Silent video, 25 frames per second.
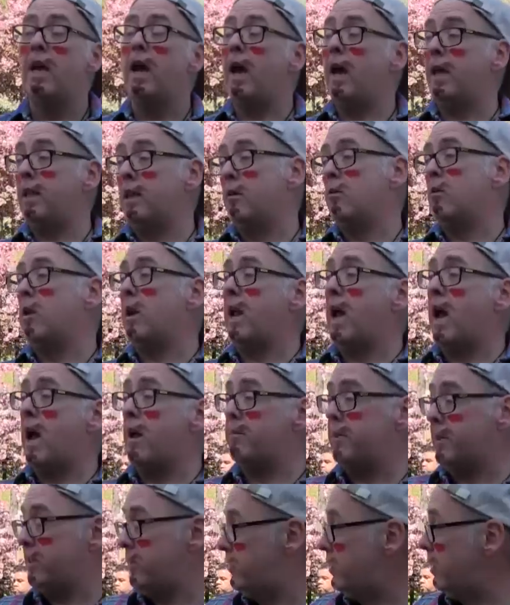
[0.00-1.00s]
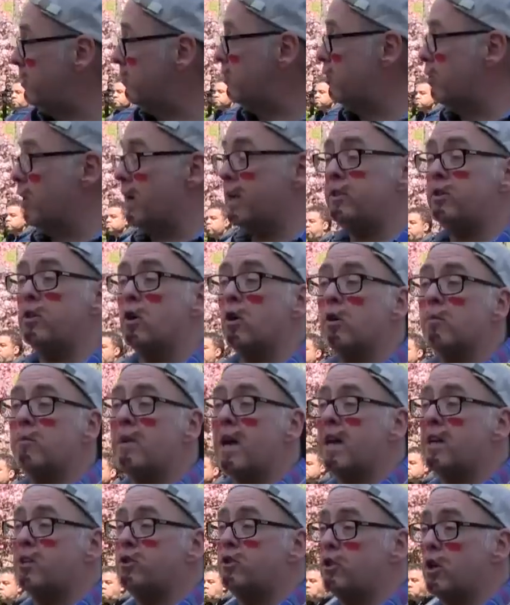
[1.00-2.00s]
And then what happens? Some crazy old
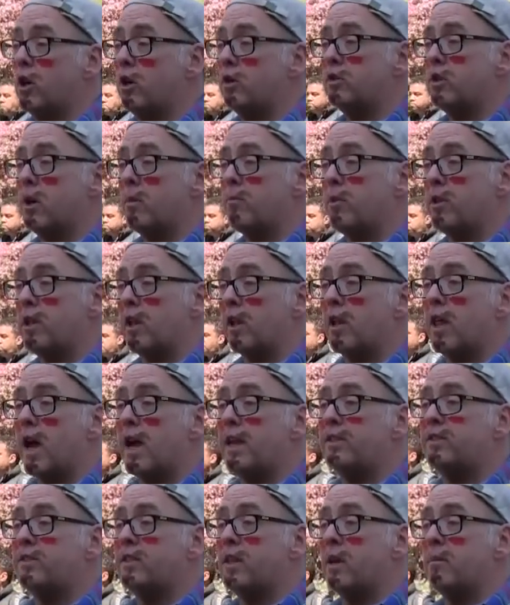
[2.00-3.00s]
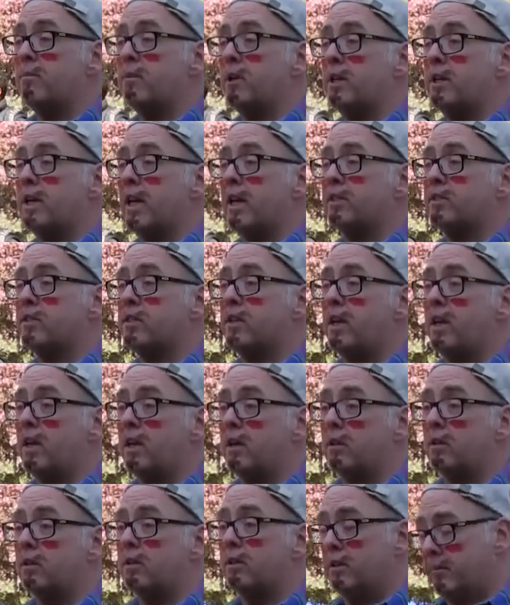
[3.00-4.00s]
man shows up with a lightsaber and gets
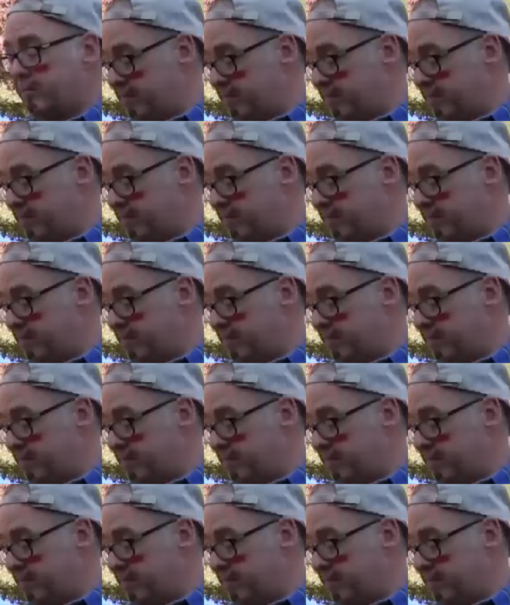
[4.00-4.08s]
killed.